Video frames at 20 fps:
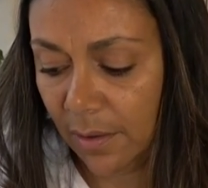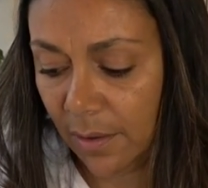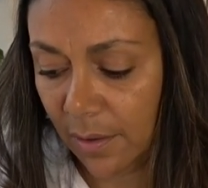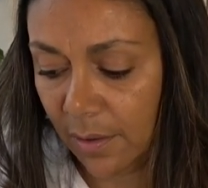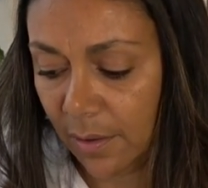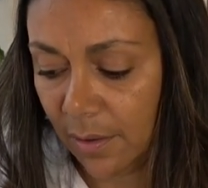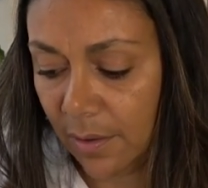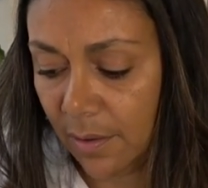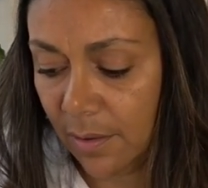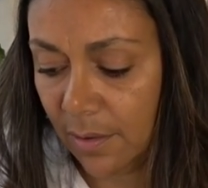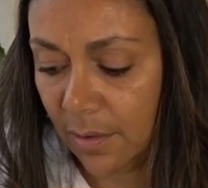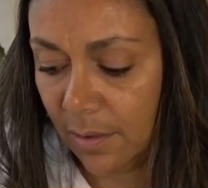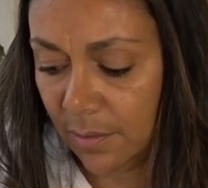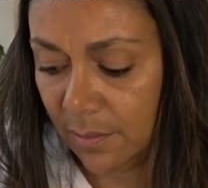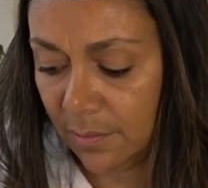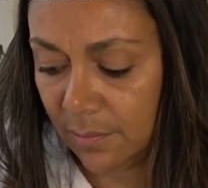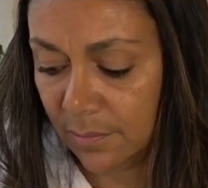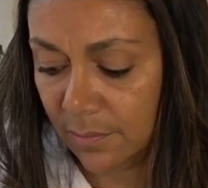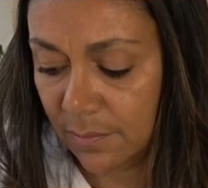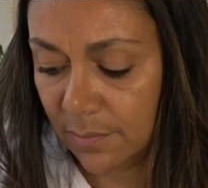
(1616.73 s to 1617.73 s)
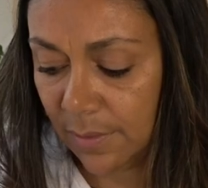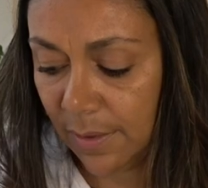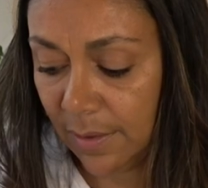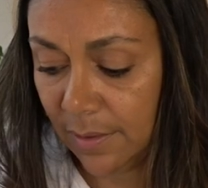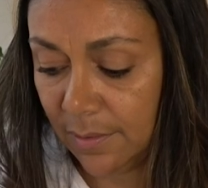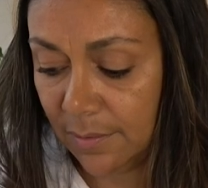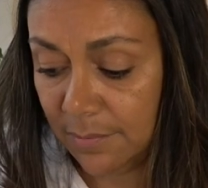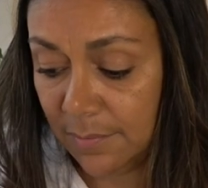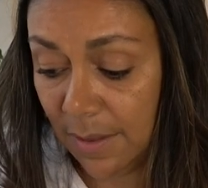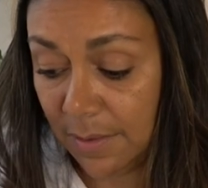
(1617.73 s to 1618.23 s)

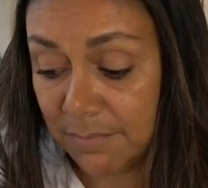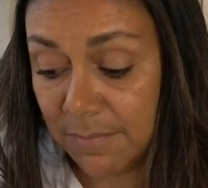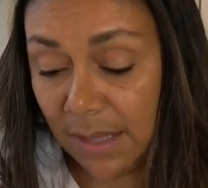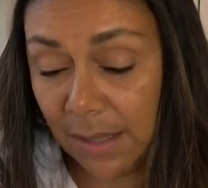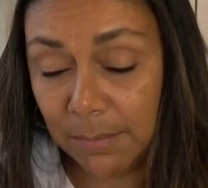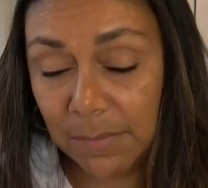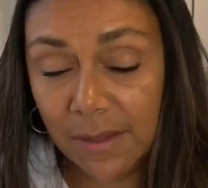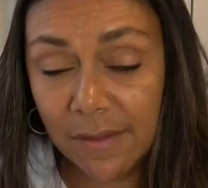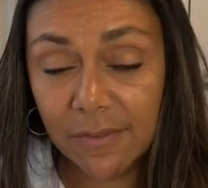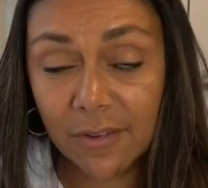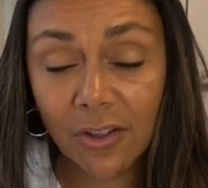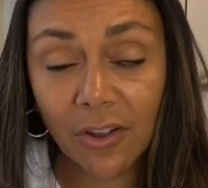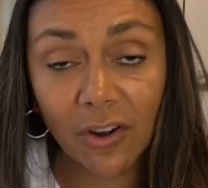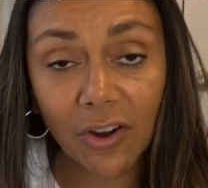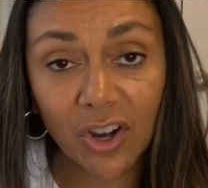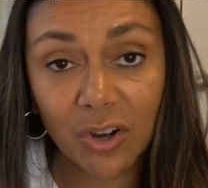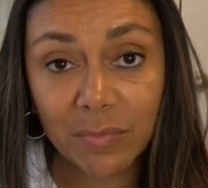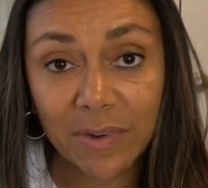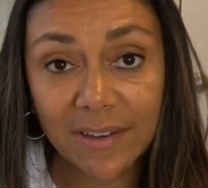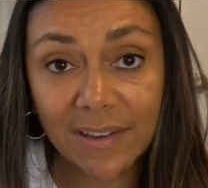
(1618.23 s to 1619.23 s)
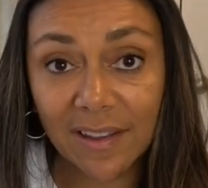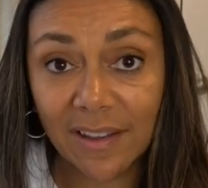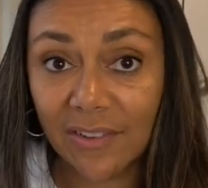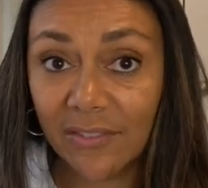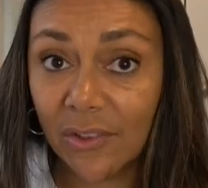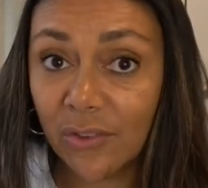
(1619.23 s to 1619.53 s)
And maybe even Carmen now.